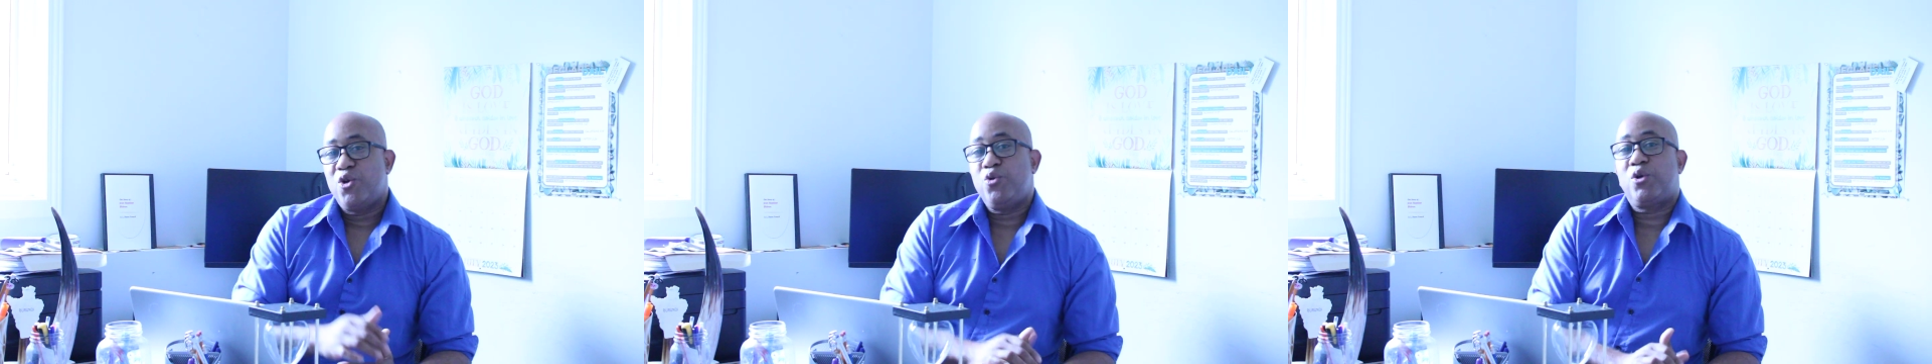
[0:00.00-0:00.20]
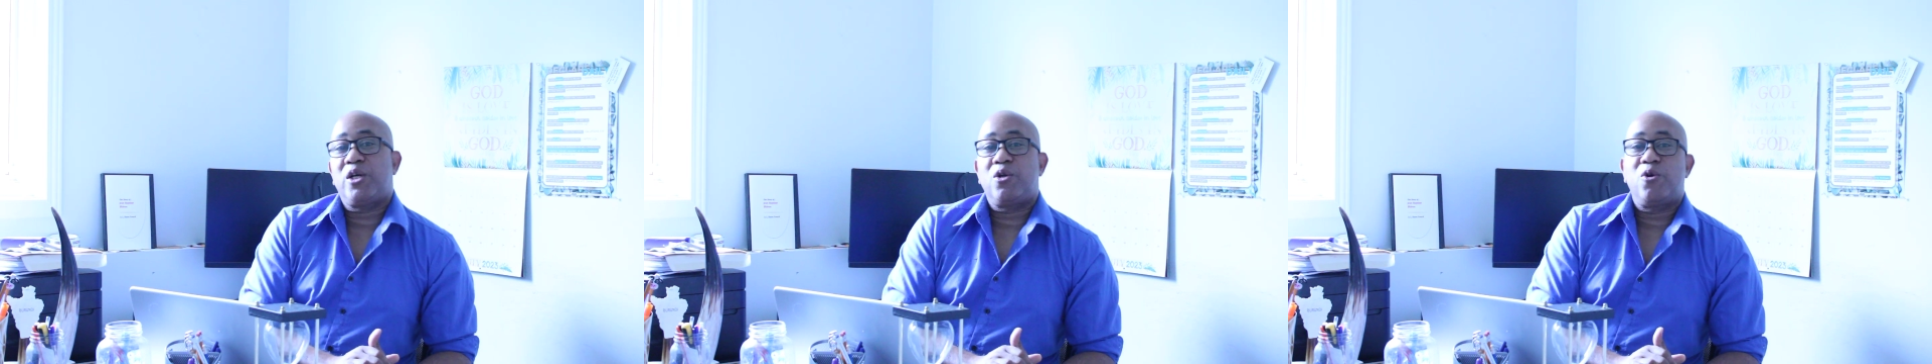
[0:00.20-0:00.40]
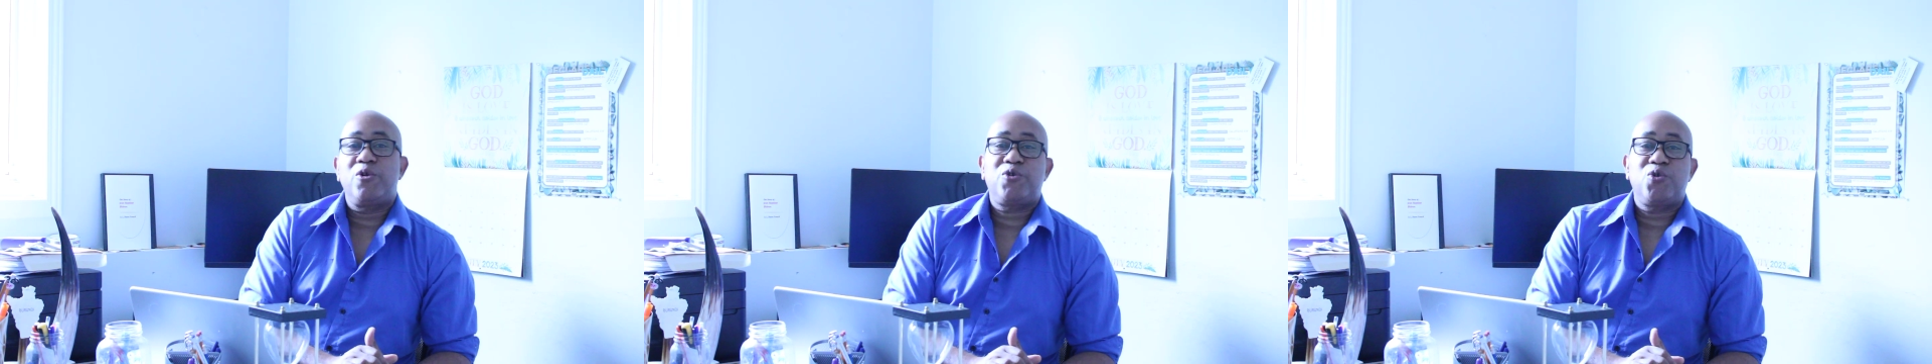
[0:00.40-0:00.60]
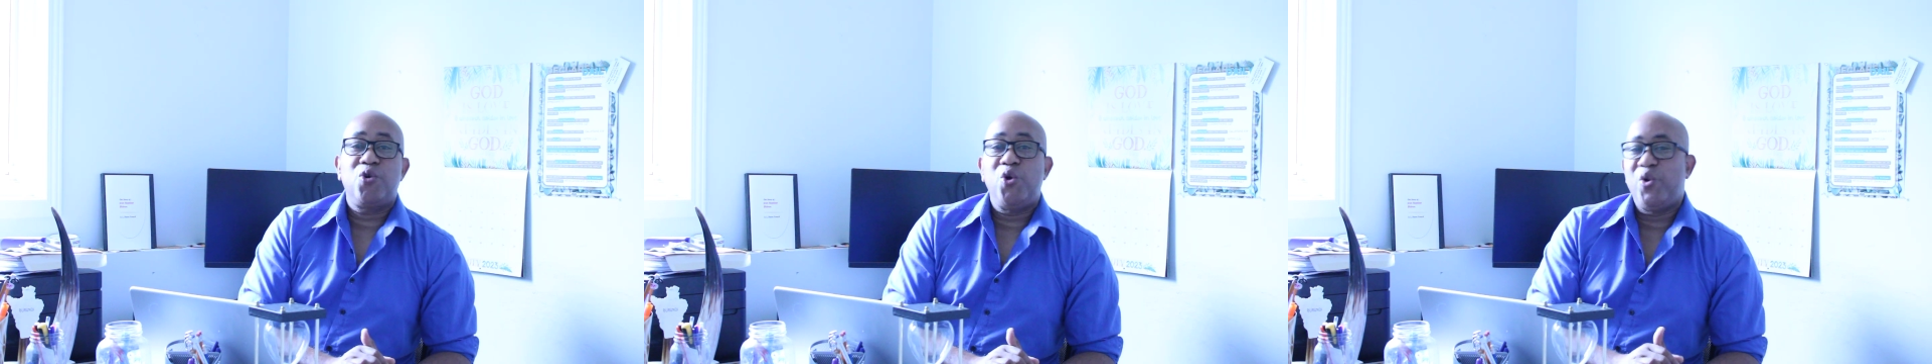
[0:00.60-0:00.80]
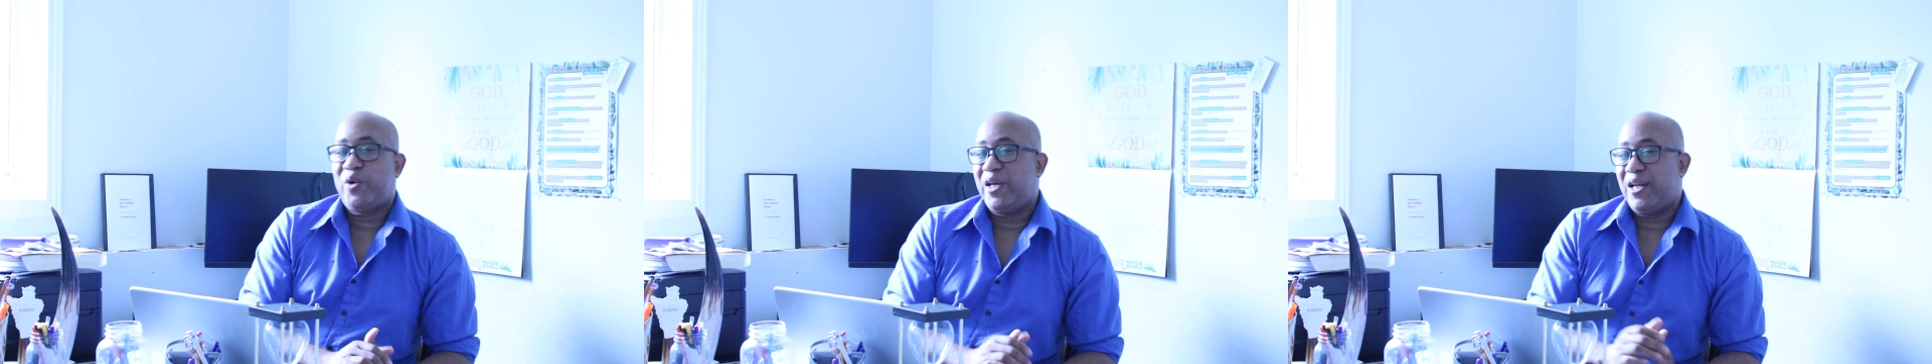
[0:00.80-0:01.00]
you can also
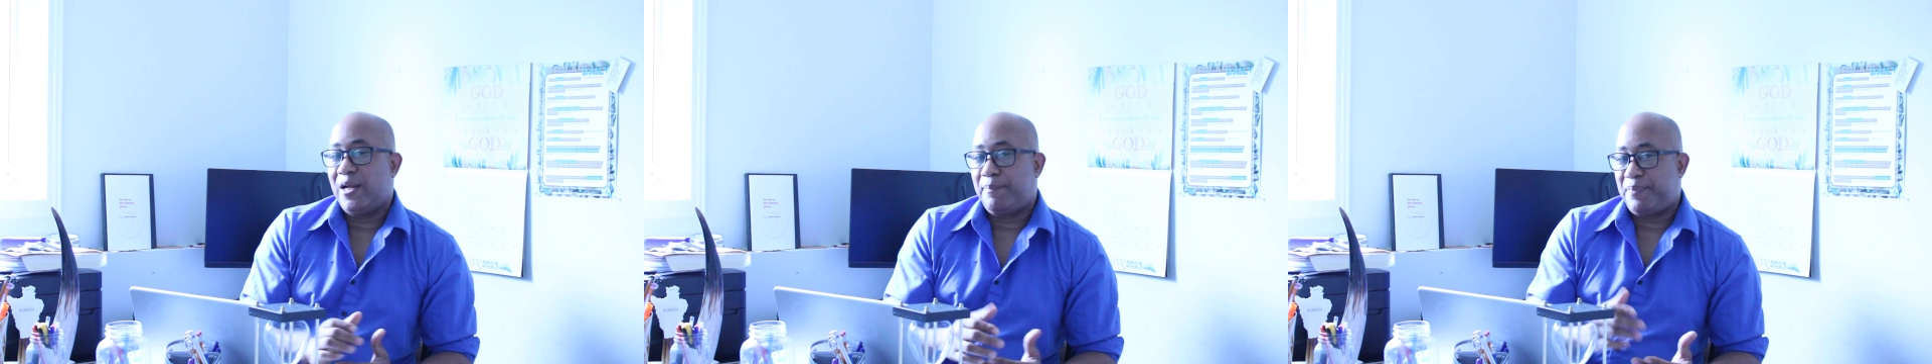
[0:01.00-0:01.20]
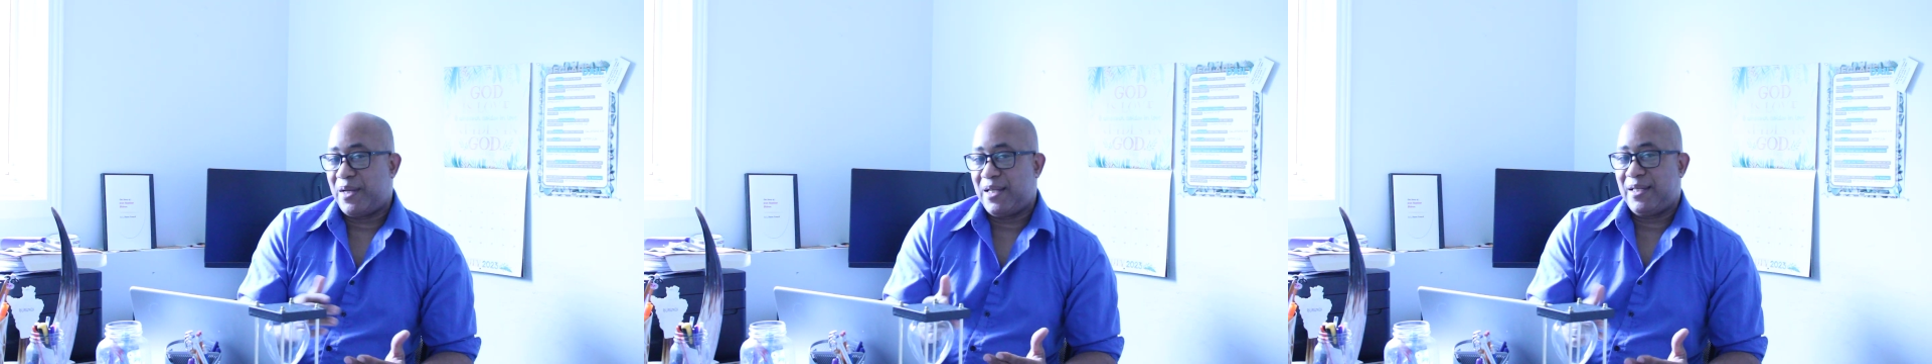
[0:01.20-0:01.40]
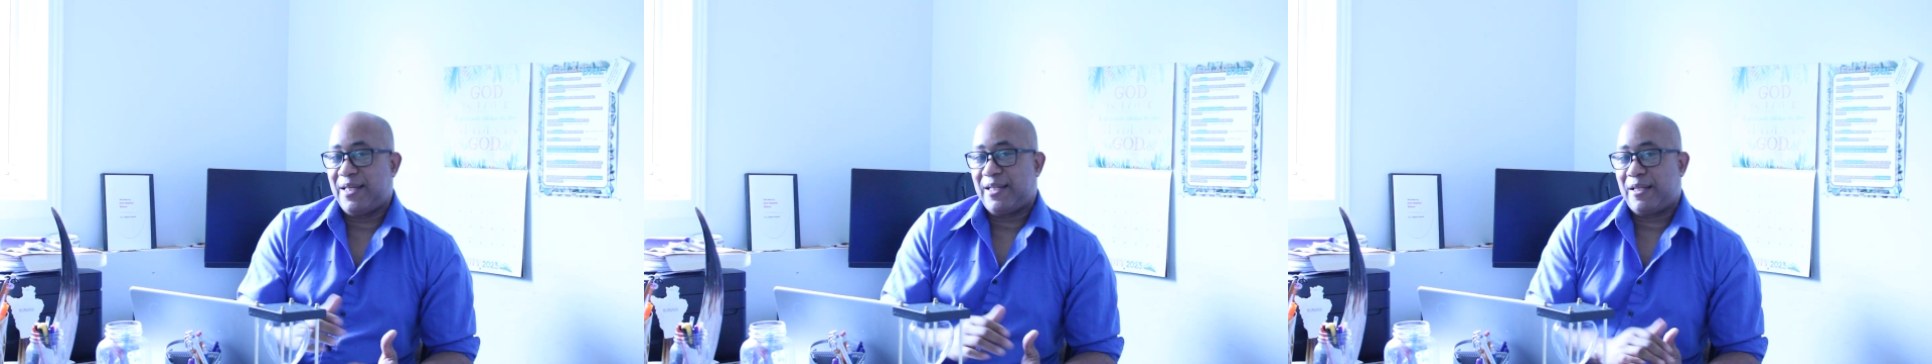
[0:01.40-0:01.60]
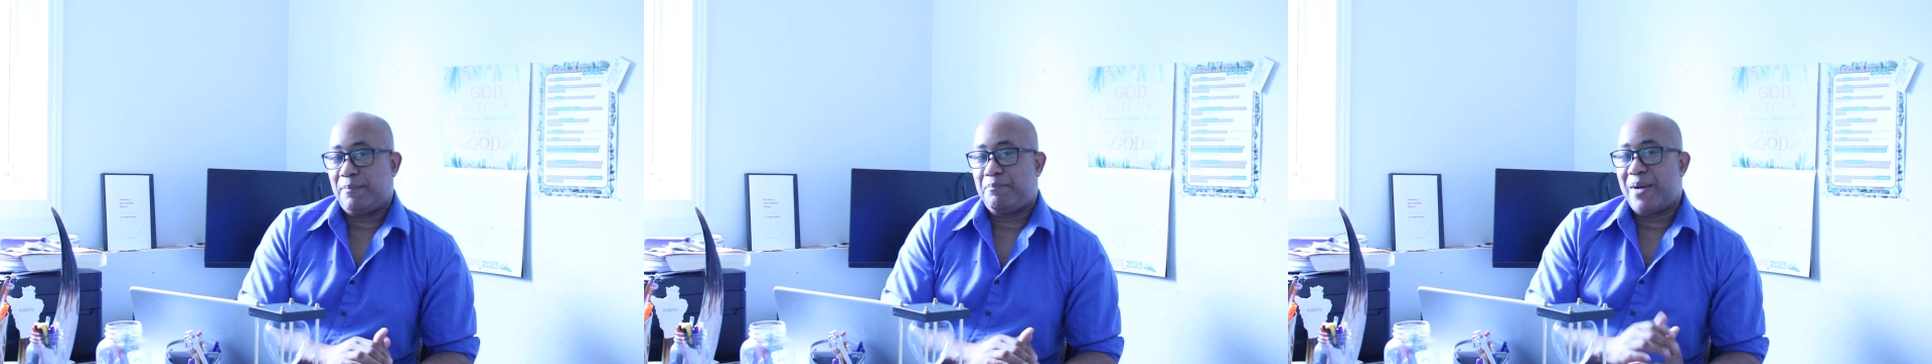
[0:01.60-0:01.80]
look it up and get a